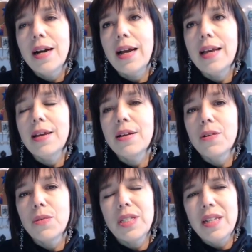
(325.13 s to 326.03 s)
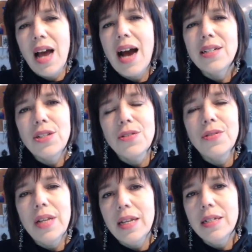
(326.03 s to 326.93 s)
I was not
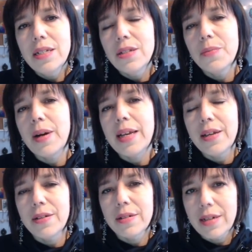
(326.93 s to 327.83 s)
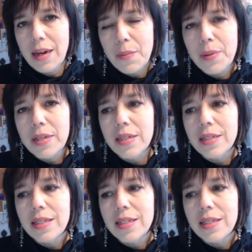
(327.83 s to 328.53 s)
tuned in to my inner compass.